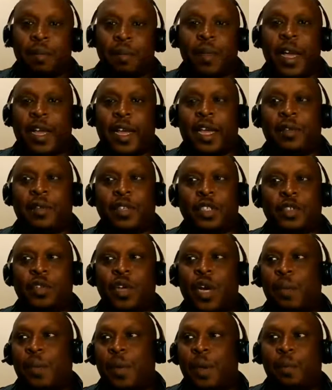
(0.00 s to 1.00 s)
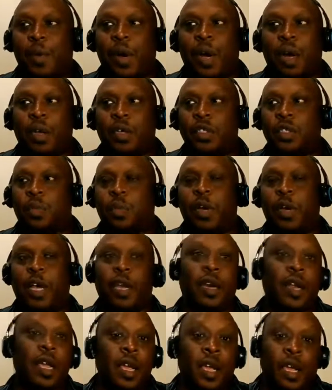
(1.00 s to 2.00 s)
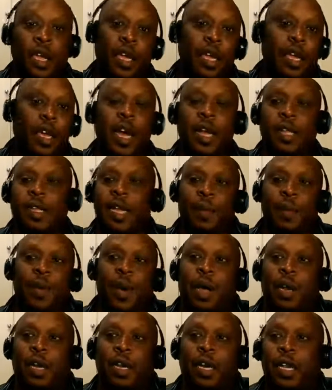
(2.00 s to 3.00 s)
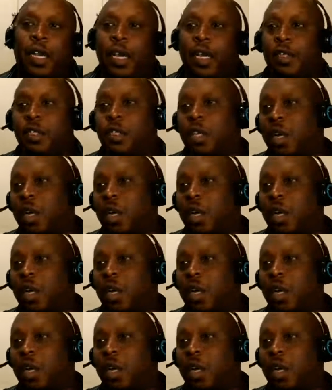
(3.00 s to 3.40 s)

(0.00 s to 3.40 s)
Mike Evans dropping balls, but he caught that ball in the end